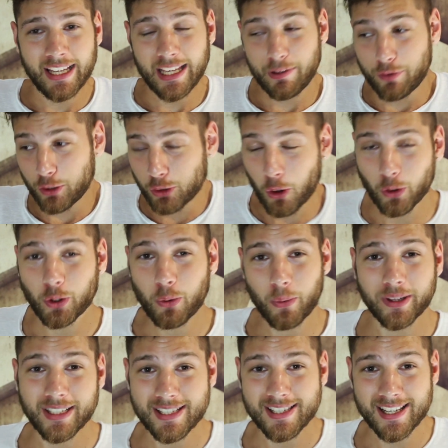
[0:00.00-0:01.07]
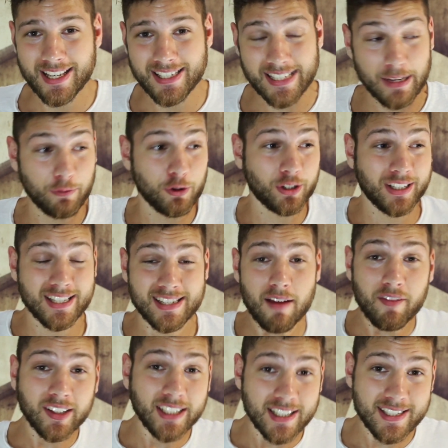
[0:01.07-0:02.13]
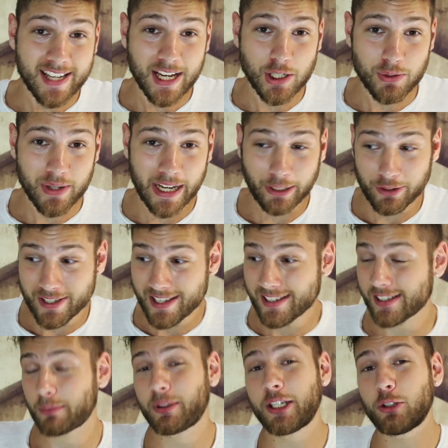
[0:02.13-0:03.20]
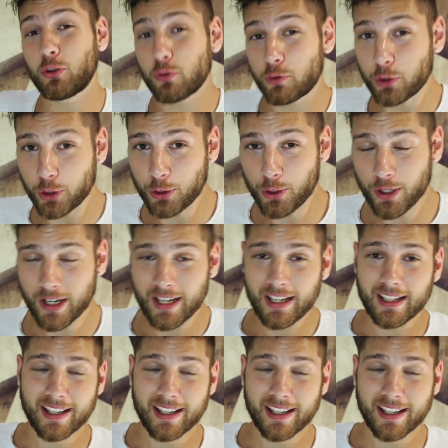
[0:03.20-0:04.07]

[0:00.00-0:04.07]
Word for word: if you don't know what this is, if you're in the seventeenth century and you see somebody do voodoo,